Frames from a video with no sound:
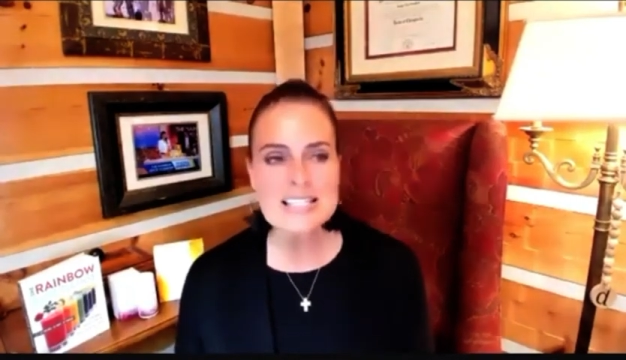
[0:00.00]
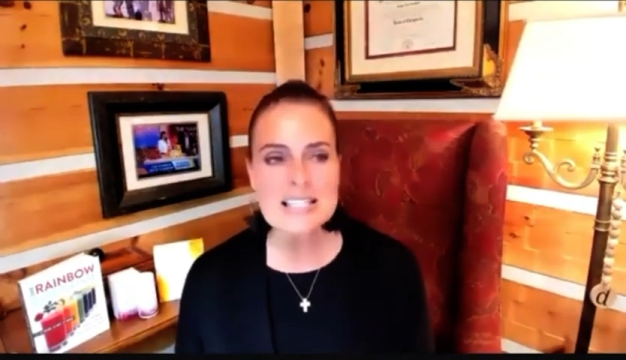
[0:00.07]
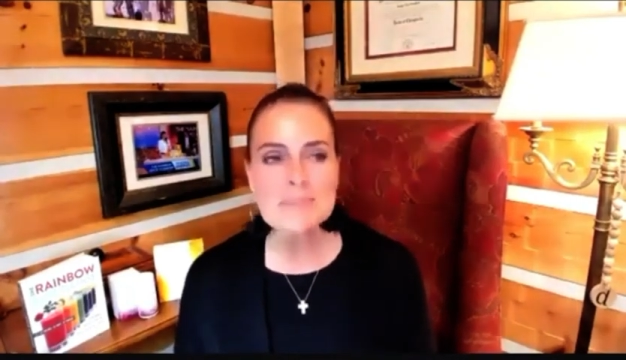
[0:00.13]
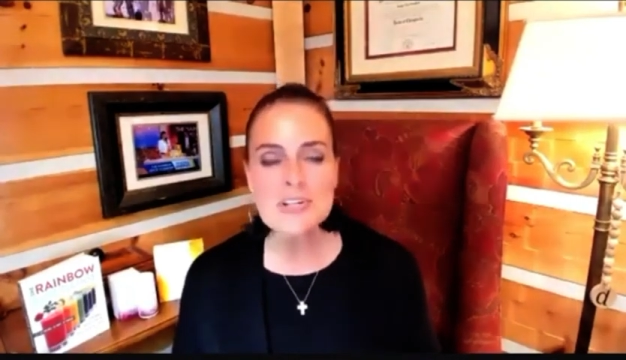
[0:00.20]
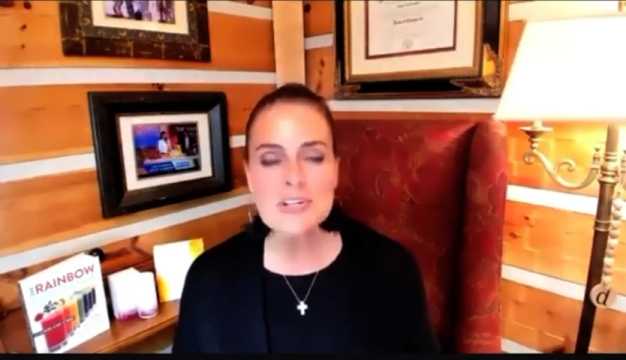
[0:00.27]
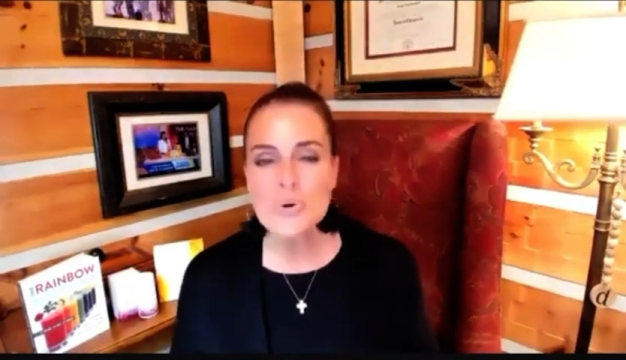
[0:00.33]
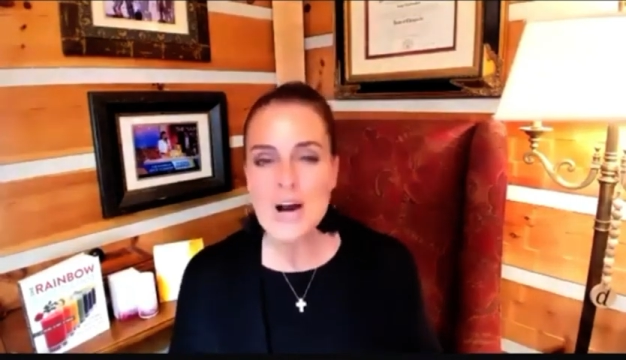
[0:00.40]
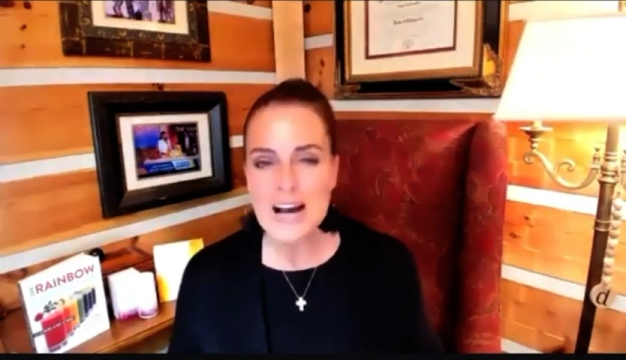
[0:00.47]
but
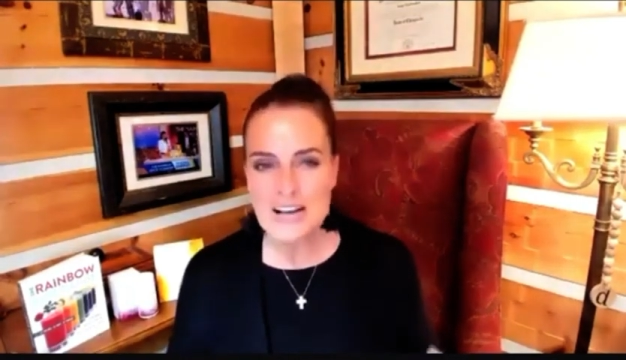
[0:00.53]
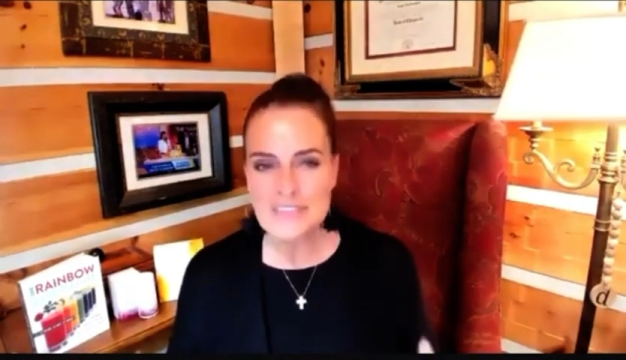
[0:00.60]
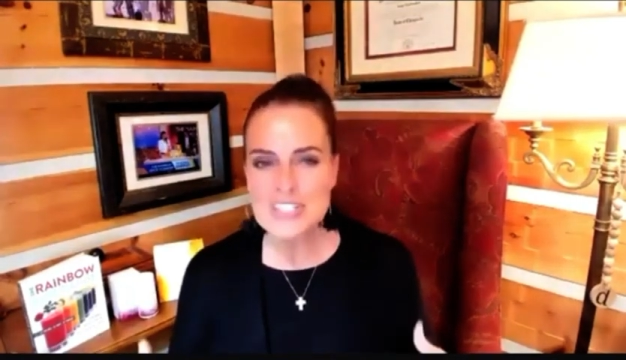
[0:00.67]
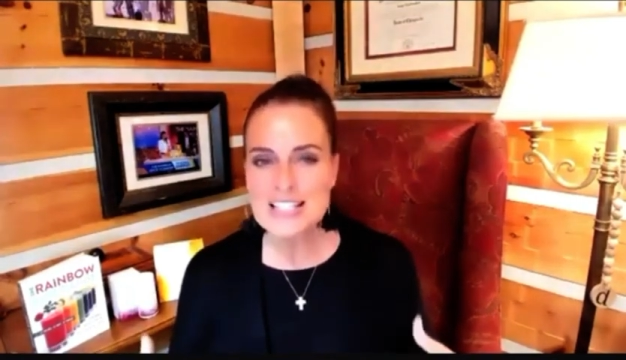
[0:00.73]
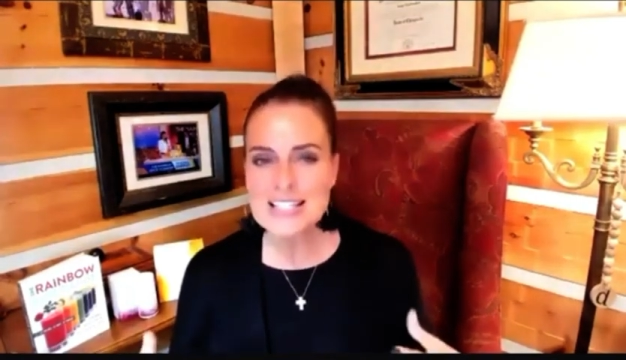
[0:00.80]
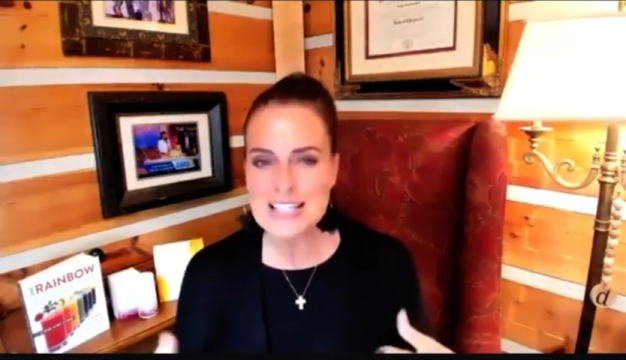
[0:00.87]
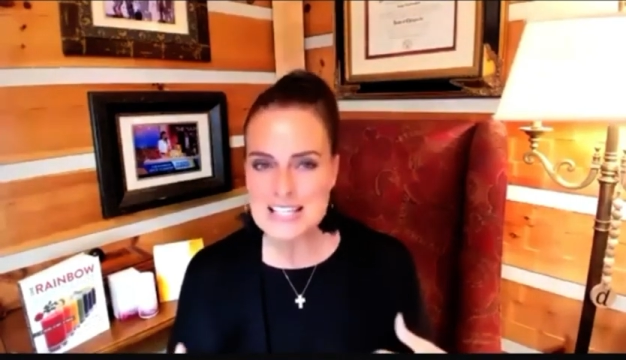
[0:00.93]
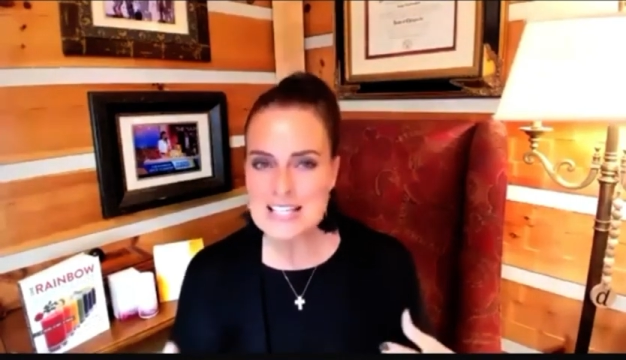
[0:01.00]
you have to
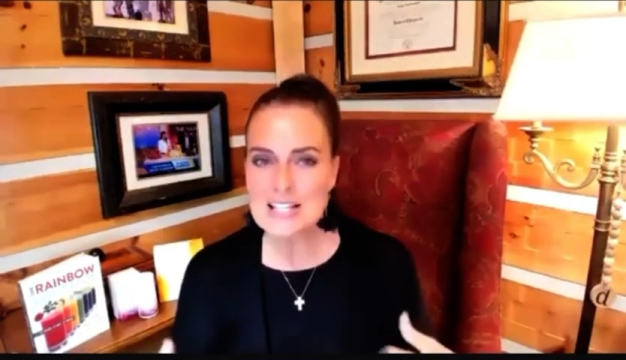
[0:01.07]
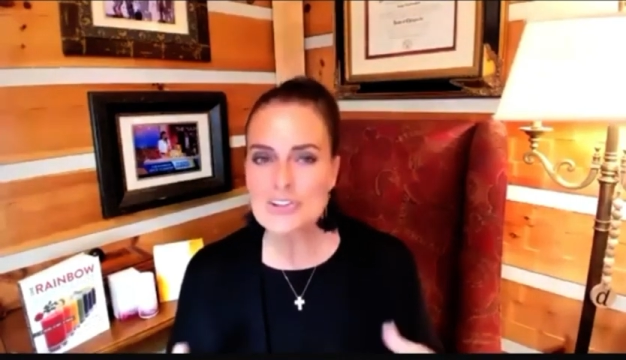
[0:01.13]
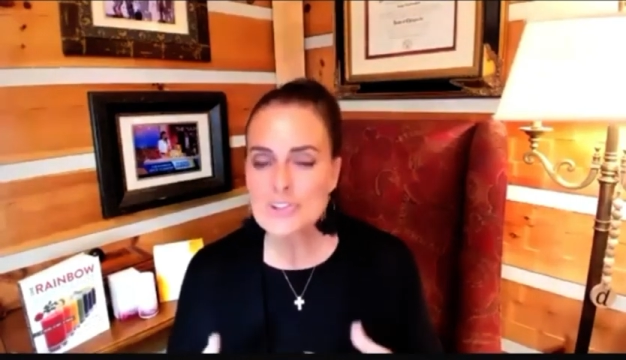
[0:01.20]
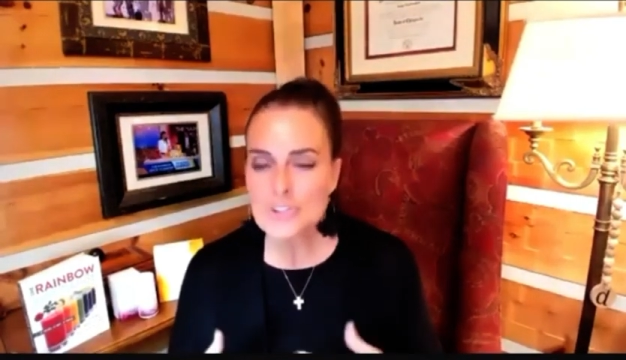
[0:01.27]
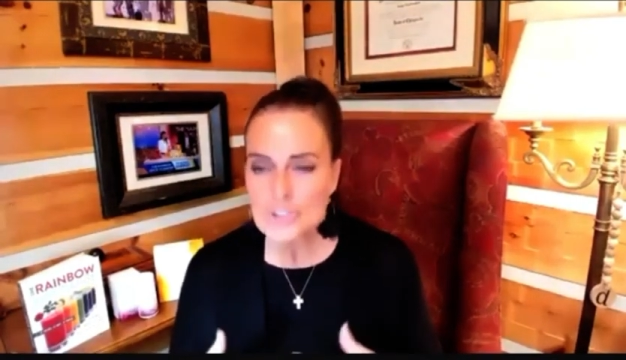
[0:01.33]
get a little